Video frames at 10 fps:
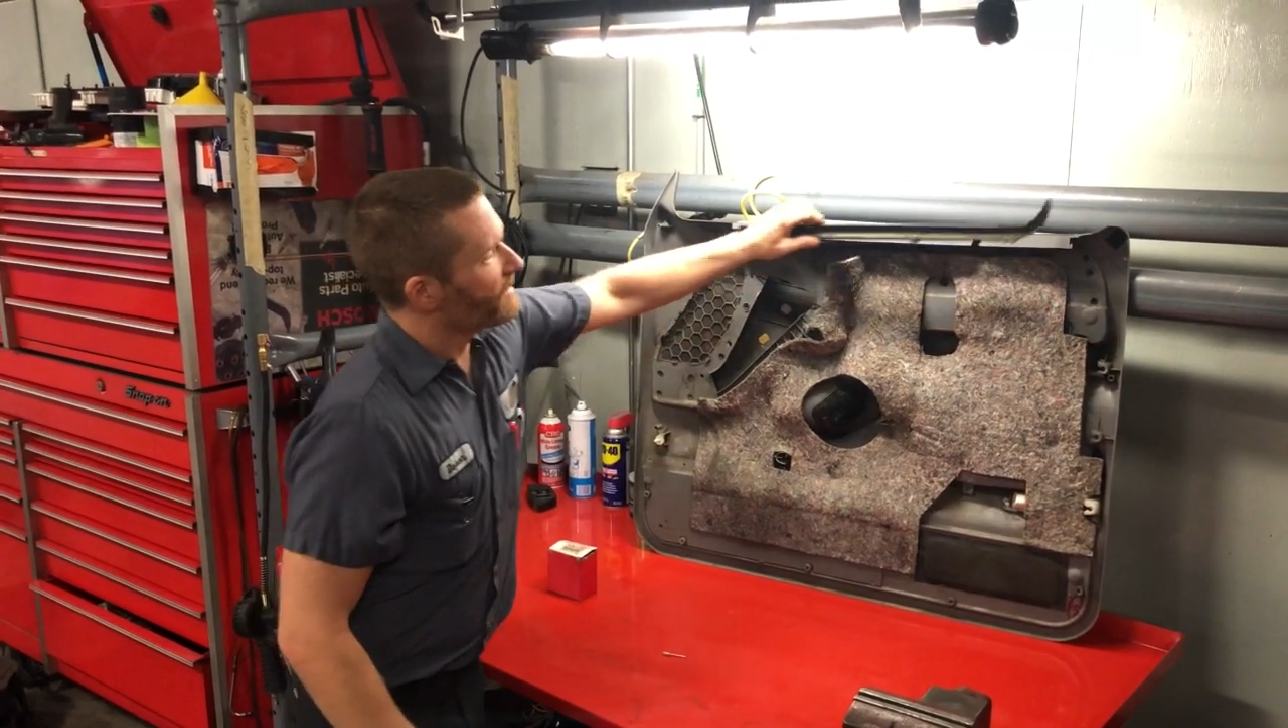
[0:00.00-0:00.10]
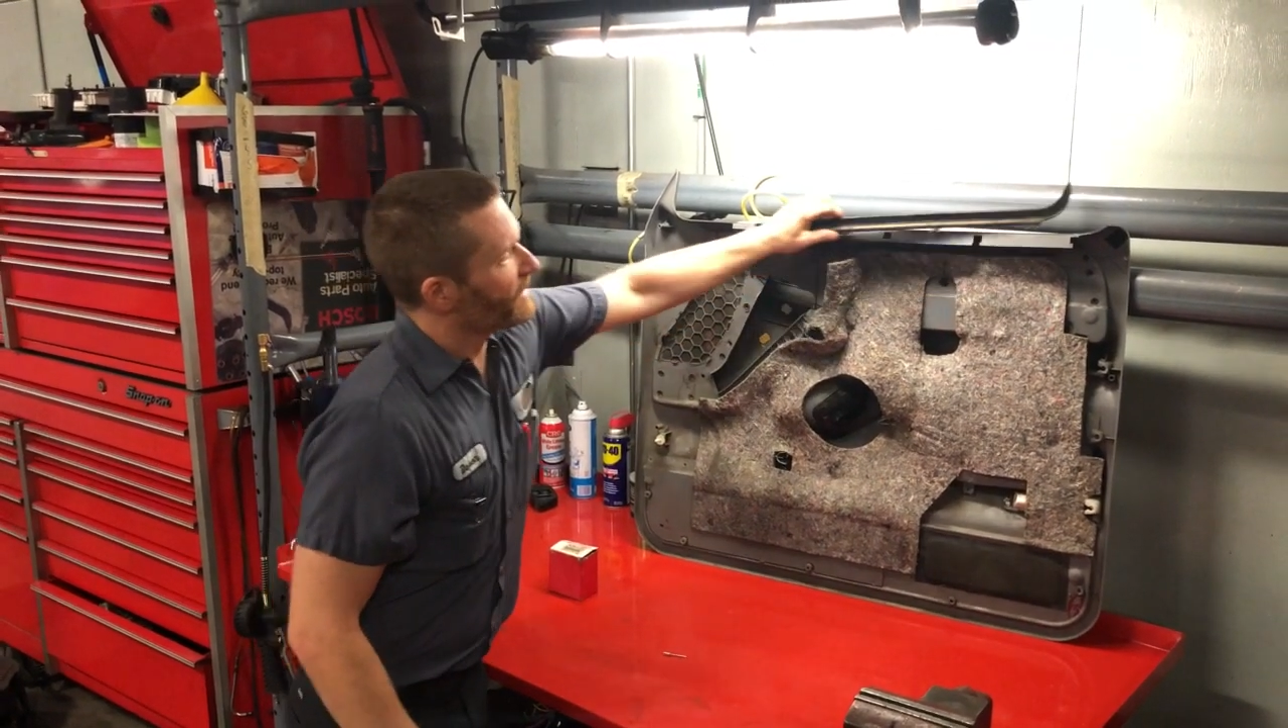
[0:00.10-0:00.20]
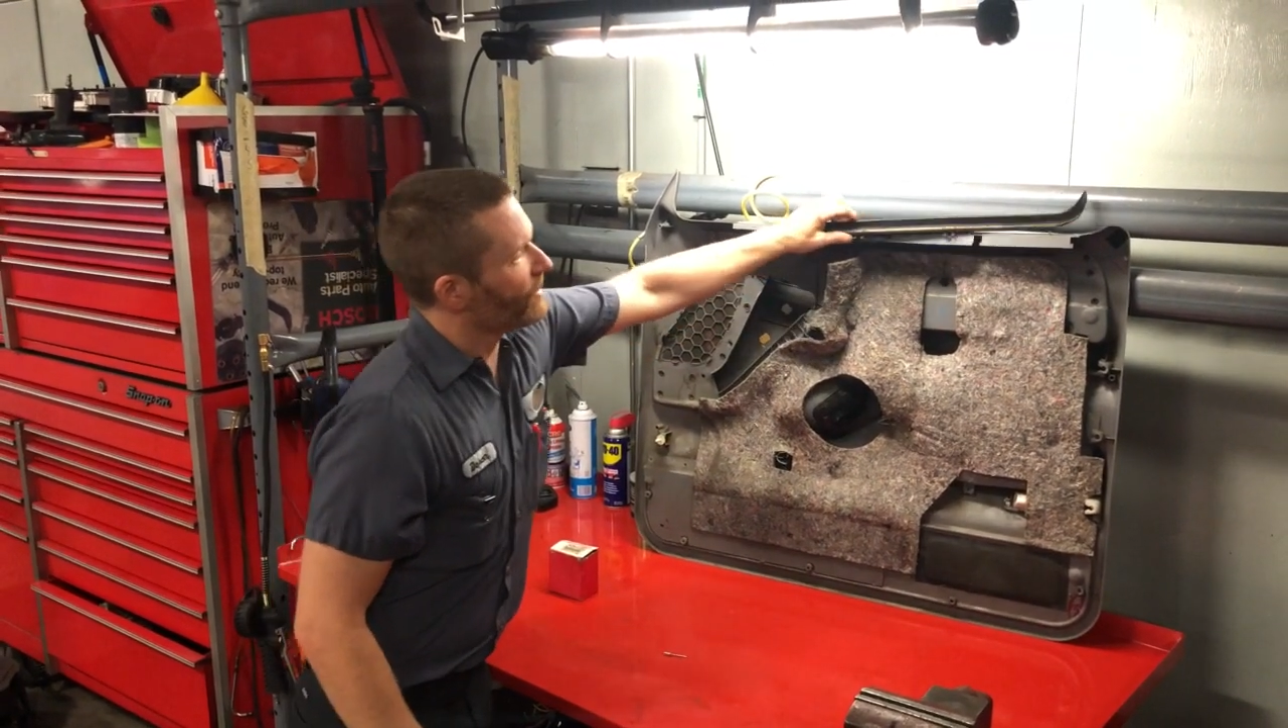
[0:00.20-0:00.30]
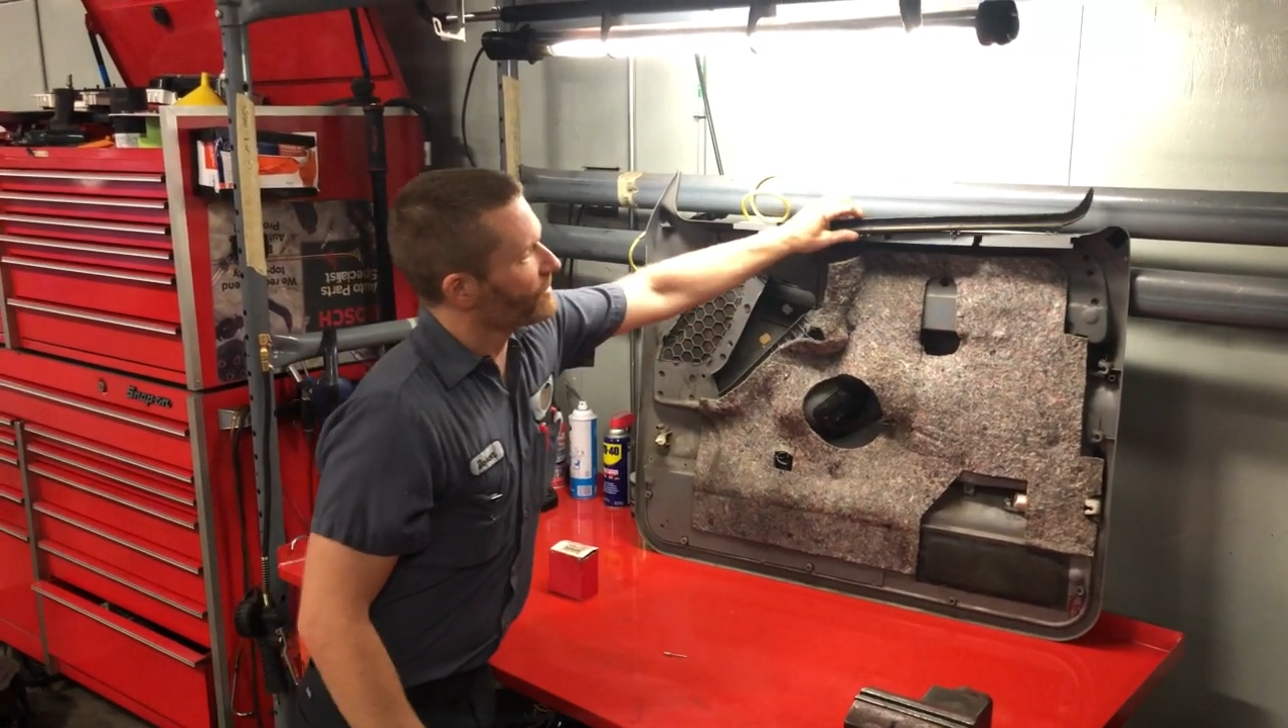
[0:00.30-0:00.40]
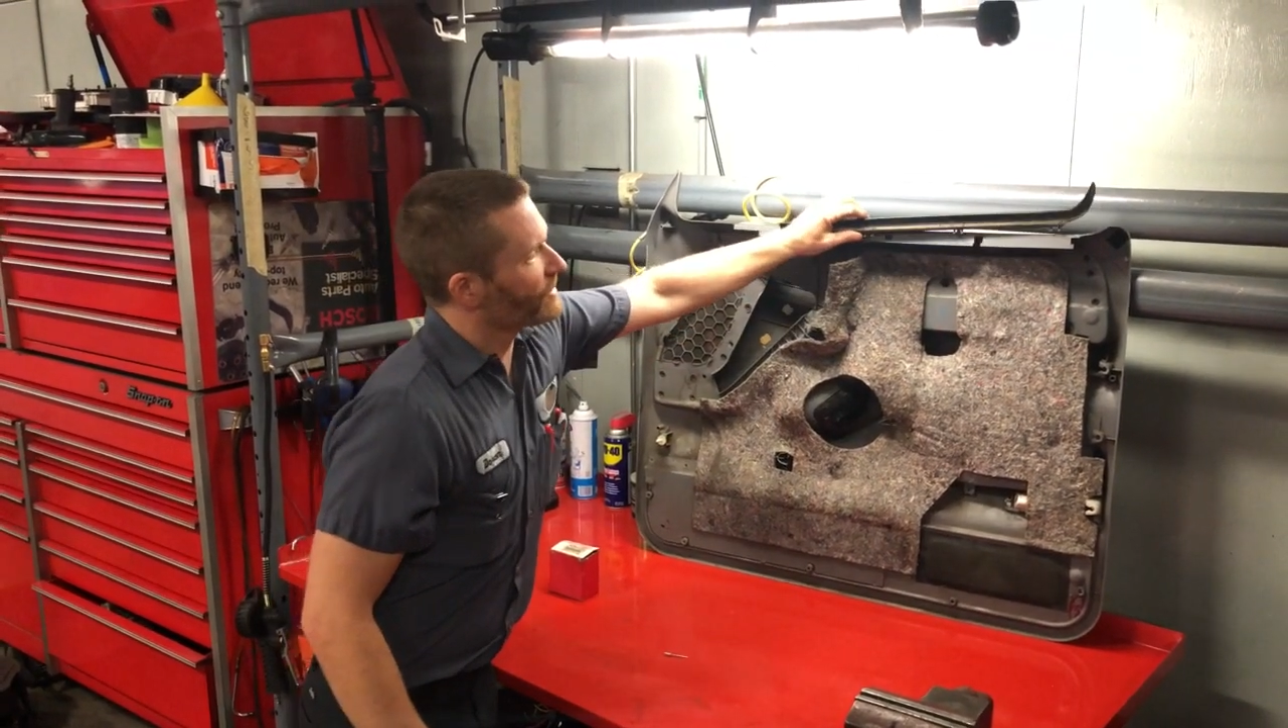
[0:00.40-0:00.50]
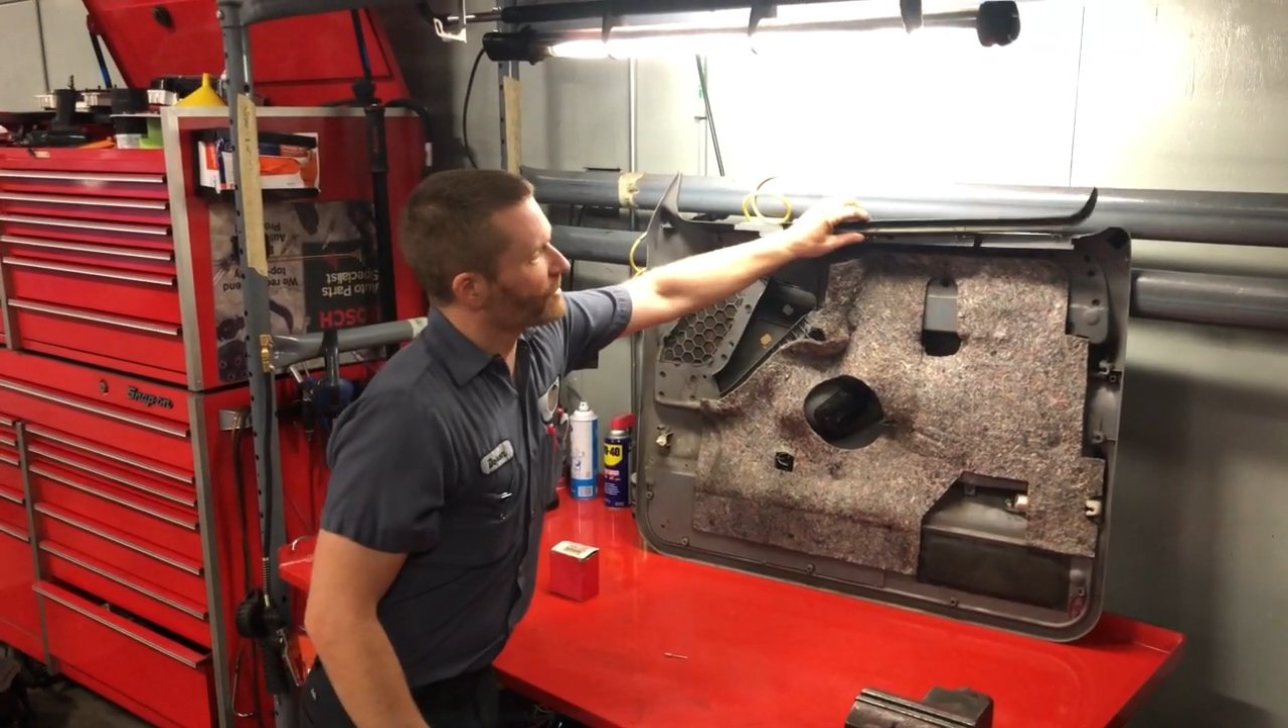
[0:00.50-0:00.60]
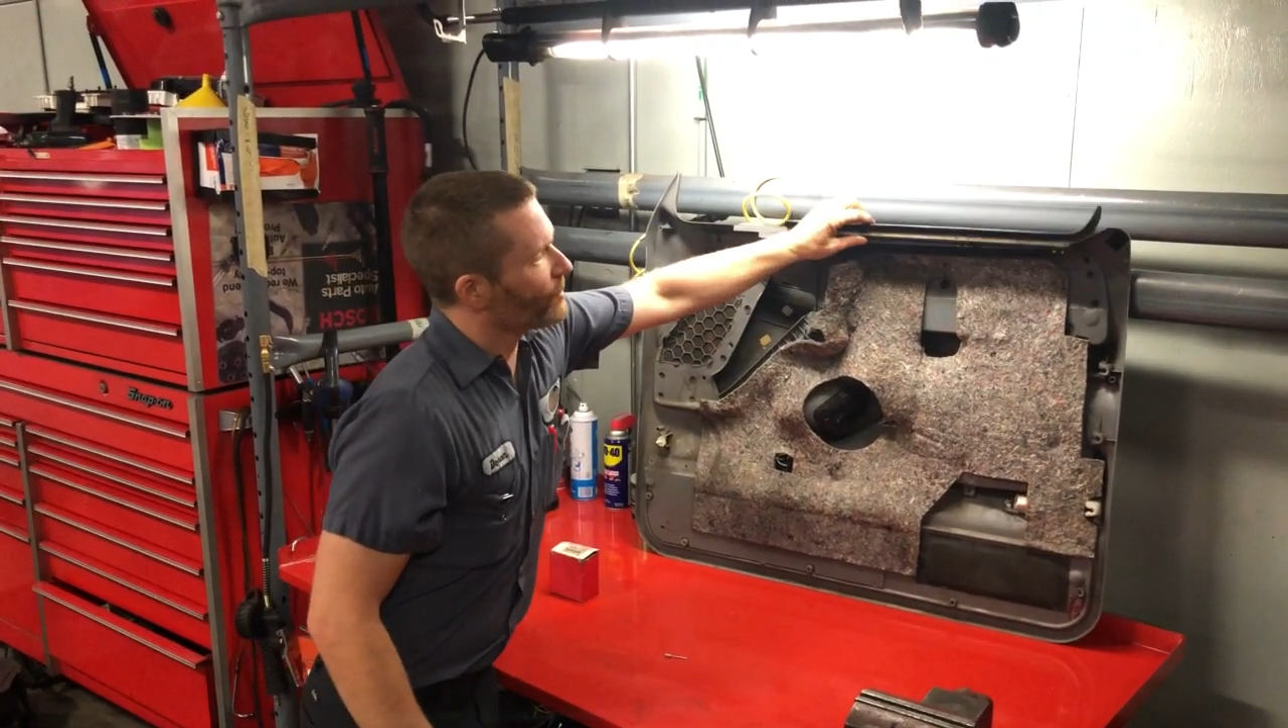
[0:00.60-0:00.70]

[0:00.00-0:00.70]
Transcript: That goes on your